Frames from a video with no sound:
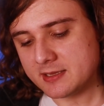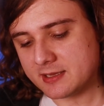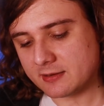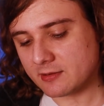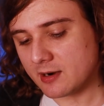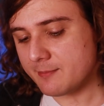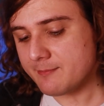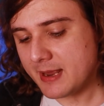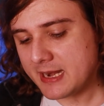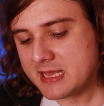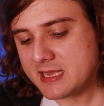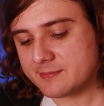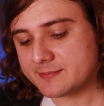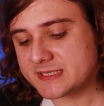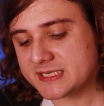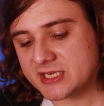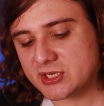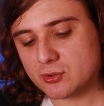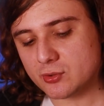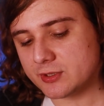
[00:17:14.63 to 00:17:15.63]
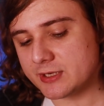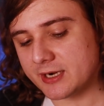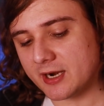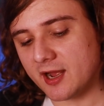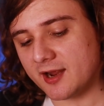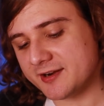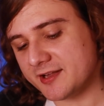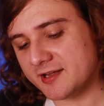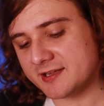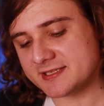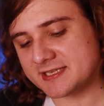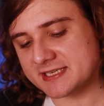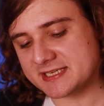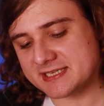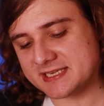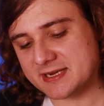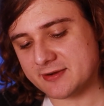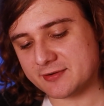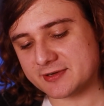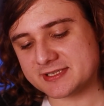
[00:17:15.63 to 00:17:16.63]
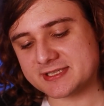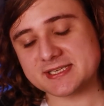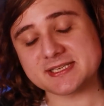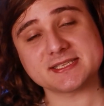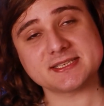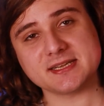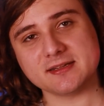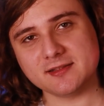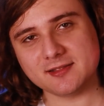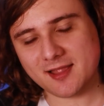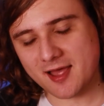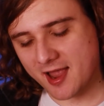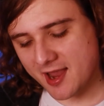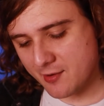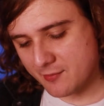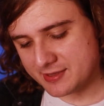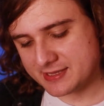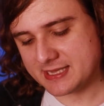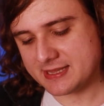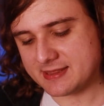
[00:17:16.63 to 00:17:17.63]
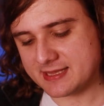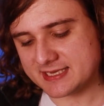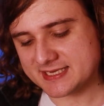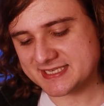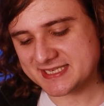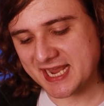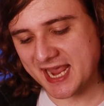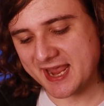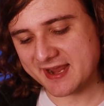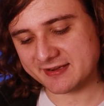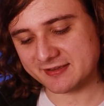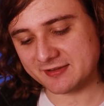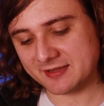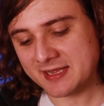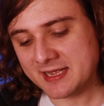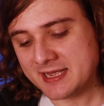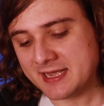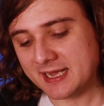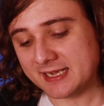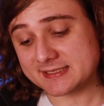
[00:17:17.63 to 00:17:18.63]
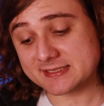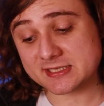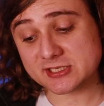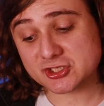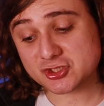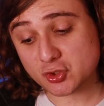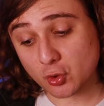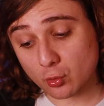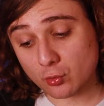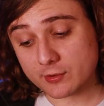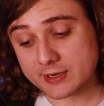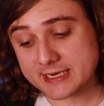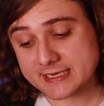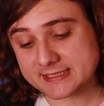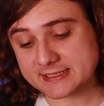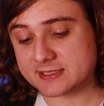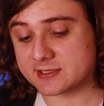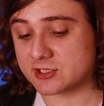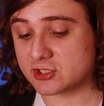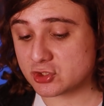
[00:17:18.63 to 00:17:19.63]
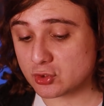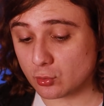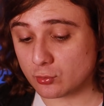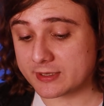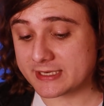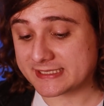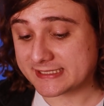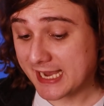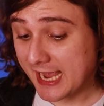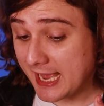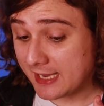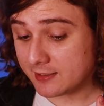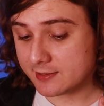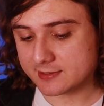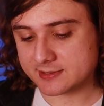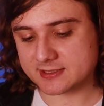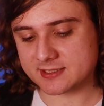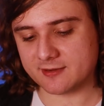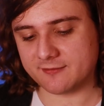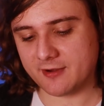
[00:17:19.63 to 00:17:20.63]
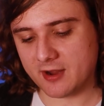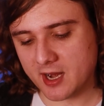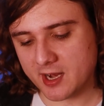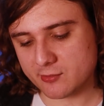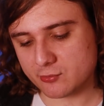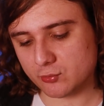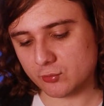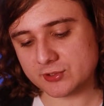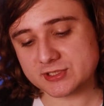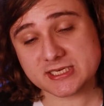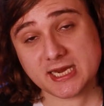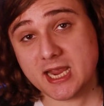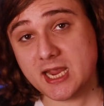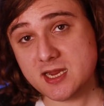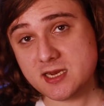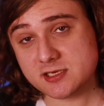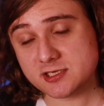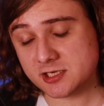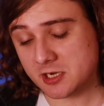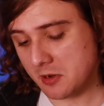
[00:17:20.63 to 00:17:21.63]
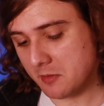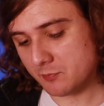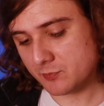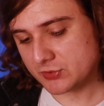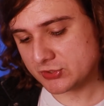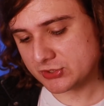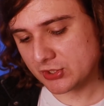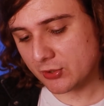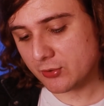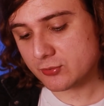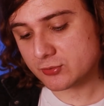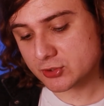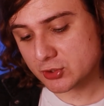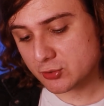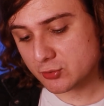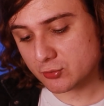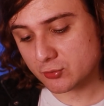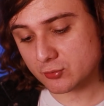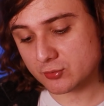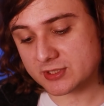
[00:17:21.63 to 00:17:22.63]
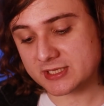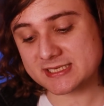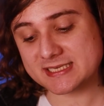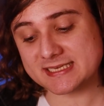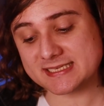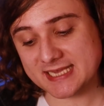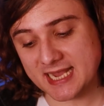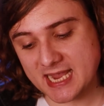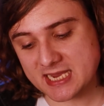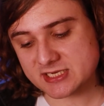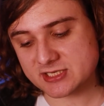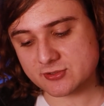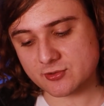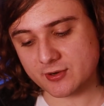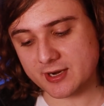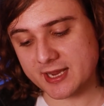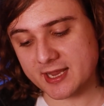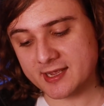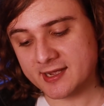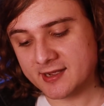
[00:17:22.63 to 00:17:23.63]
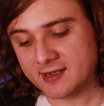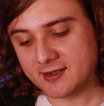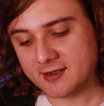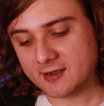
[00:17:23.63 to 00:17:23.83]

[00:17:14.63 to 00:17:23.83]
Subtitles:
There are many obscured and unanswered secrets that still lie within this tale. As the stories and storytellers of Hyrule change, so too does its history.